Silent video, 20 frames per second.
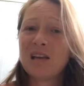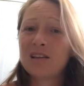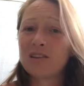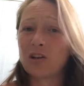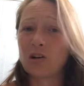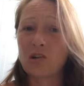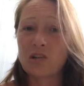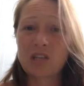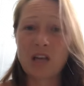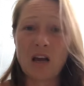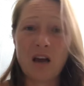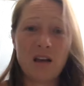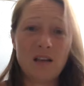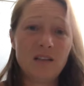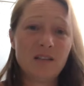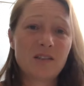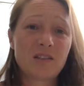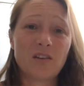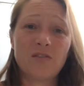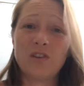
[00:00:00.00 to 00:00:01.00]
There are
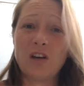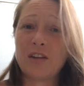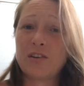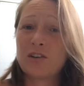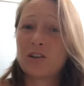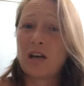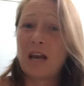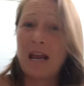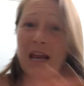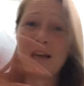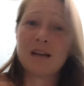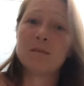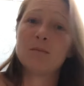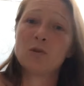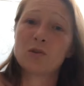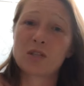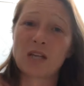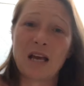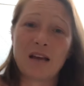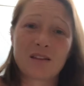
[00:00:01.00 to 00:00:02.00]
tons of other
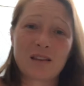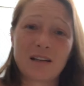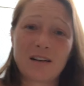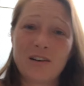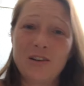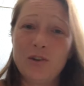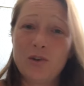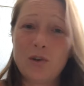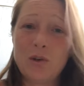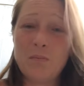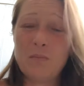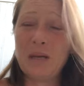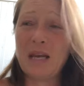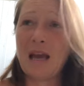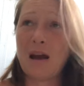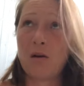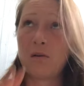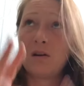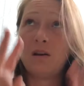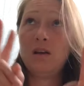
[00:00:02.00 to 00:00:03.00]
animals out there you could be
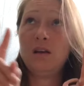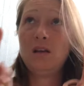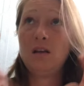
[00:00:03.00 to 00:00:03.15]
out